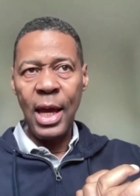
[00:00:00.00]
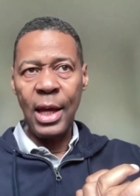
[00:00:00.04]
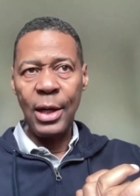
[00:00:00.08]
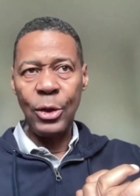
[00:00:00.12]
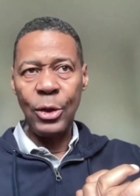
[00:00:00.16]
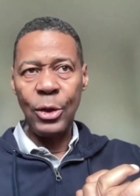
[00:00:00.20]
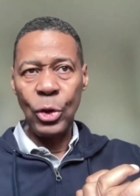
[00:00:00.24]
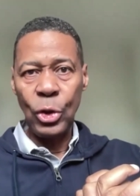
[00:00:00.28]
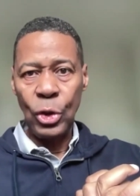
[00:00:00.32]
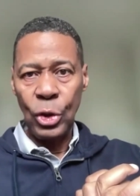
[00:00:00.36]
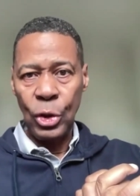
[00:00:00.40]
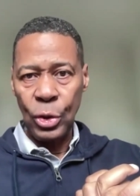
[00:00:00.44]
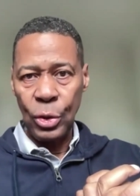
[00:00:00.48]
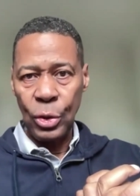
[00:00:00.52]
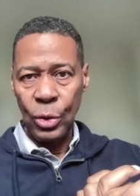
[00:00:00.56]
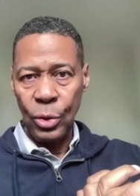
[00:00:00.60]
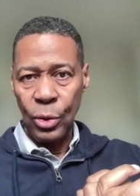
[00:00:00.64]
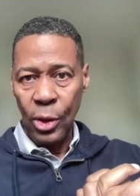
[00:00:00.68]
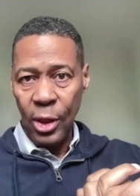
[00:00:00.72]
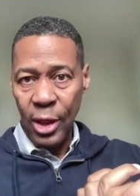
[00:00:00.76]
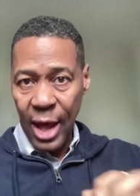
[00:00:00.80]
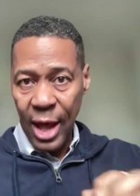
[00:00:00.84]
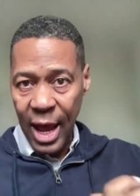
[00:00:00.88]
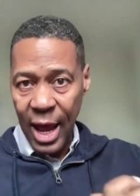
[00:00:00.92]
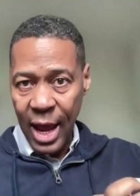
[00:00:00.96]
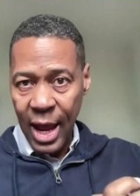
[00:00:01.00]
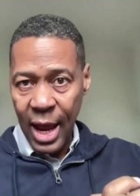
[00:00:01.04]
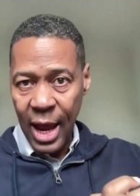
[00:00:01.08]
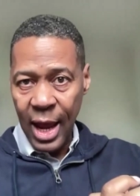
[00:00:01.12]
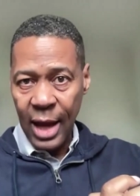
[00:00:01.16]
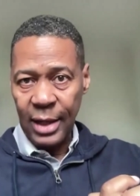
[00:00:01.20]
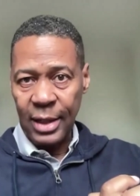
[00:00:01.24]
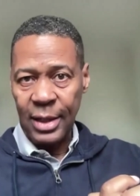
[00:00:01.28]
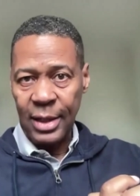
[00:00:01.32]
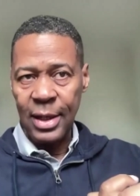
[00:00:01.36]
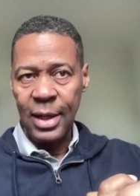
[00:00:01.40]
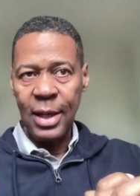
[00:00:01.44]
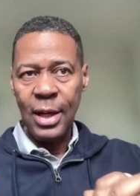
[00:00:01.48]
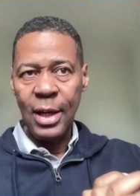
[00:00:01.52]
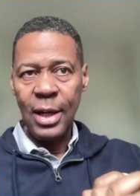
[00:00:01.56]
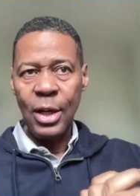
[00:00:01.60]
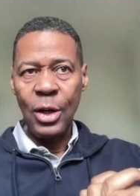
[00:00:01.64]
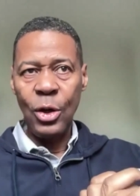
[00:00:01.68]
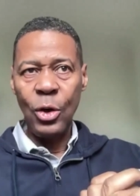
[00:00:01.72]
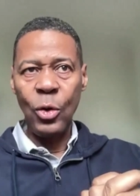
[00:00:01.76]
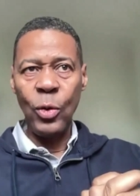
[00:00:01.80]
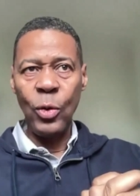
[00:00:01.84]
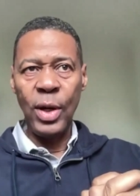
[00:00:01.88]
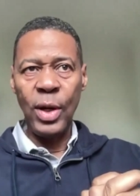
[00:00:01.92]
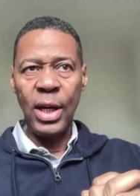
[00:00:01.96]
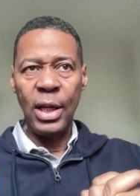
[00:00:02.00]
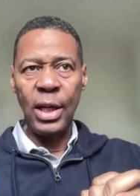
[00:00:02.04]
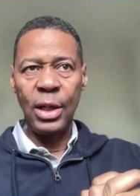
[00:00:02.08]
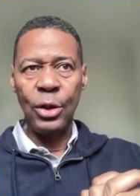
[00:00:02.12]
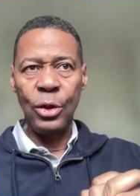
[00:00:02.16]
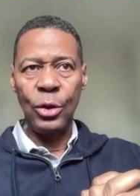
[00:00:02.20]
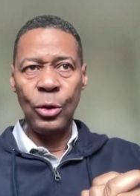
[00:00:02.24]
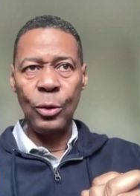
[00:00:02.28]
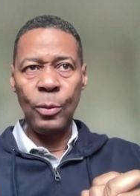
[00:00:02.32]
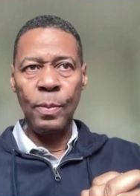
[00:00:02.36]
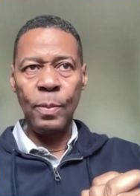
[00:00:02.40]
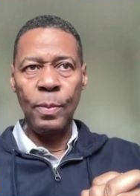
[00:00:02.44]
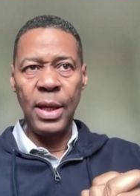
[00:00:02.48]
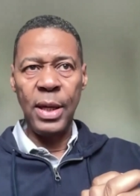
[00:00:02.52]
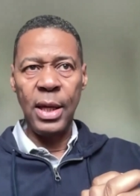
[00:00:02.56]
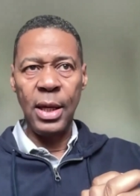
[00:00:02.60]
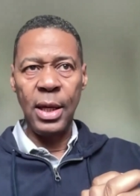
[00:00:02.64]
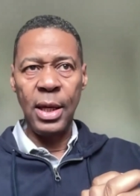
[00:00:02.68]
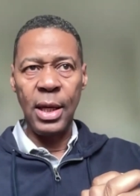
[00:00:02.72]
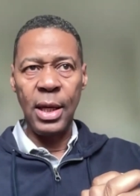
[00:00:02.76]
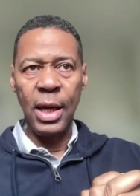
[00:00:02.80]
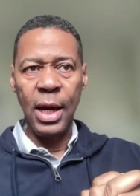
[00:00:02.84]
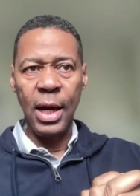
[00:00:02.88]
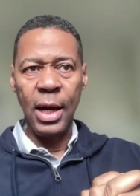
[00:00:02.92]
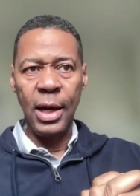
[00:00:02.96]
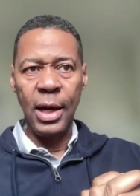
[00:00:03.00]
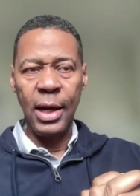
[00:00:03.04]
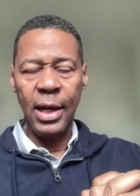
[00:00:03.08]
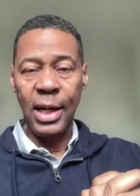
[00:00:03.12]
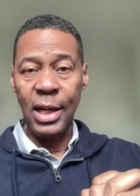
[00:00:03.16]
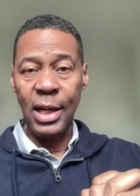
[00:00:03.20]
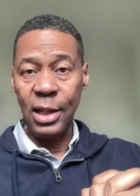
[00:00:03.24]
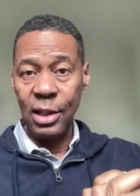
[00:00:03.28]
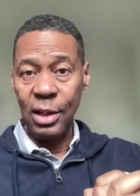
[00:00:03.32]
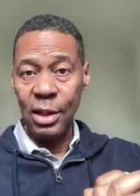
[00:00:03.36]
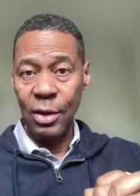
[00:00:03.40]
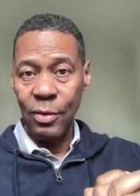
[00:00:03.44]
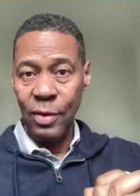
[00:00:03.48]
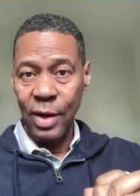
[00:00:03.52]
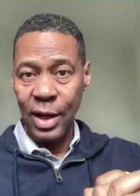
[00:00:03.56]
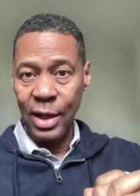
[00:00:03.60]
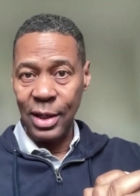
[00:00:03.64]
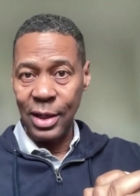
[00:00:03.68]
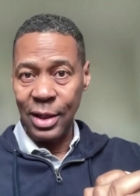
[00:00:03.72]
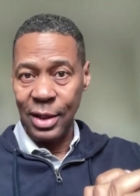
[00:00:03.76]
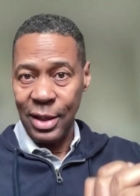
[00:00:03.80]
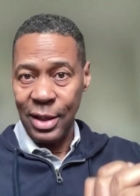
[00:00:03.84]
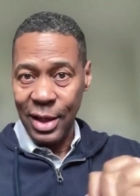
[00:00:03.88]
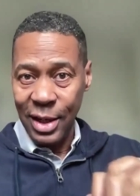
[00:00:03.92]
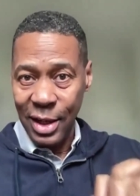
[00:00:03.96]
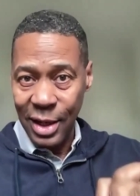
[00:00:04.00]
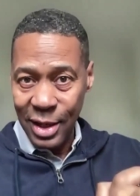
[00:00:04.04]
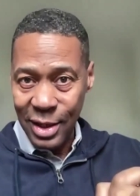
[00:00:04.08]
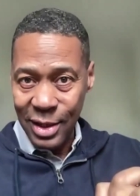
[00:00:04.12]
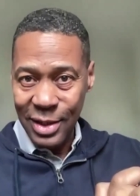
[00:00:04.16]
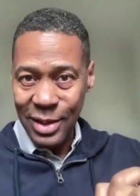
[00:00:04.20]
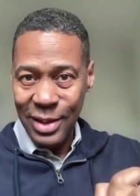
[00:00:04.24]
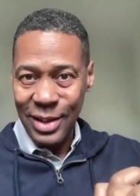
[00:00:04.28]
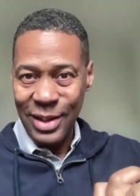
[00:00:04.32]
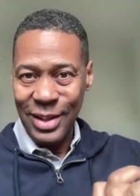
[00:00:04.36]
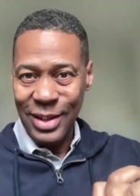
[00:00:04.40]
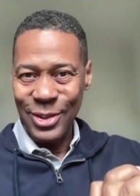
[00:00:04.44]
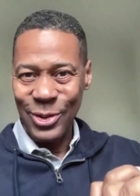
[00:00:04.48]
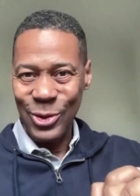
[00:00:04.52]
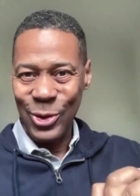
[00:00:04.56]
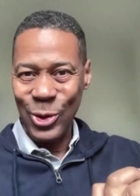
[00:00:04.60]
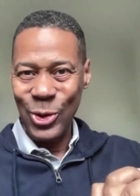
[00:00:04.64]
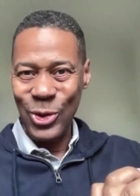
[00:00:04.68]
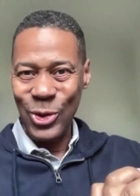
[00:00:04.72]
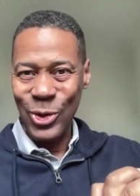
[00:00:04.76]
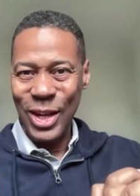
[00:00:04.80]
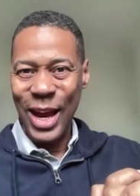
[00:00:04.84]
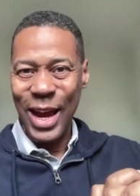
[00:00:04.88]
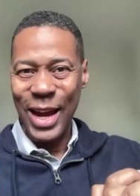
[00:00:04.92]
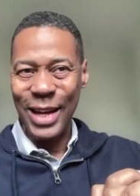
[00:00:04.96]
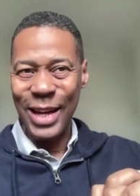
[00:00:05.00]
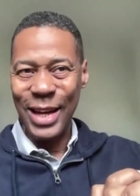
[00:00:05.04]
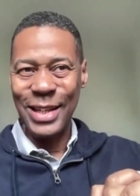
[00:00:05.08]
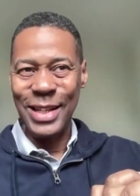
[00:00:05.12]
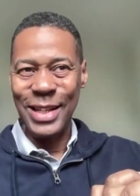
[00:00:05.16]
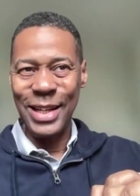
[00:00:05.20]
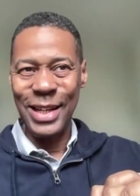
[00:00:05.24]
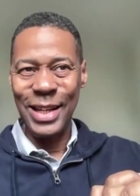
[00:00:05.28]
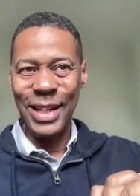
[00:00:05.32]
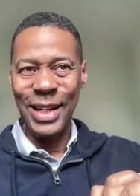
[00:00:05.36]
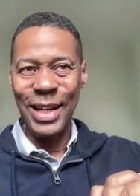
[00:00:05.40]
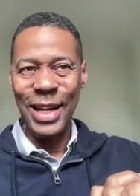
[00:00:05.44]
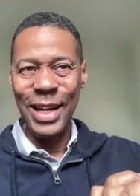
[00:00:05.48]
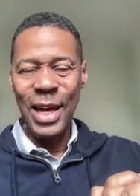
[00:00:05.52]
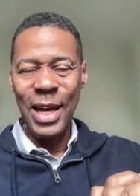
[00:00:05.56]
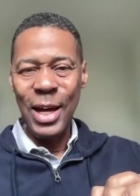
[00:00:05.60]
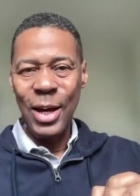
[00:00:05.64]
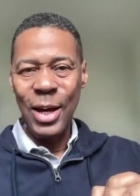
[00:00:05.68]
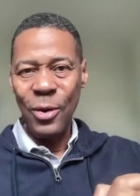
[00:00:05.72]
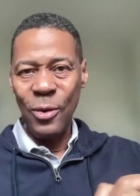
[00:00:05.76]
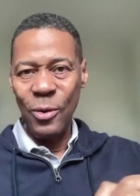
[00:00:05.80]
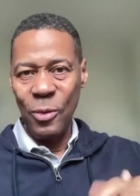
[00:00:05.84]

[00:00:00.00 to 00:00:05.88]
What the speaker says: And to do that, we need to be integrated in society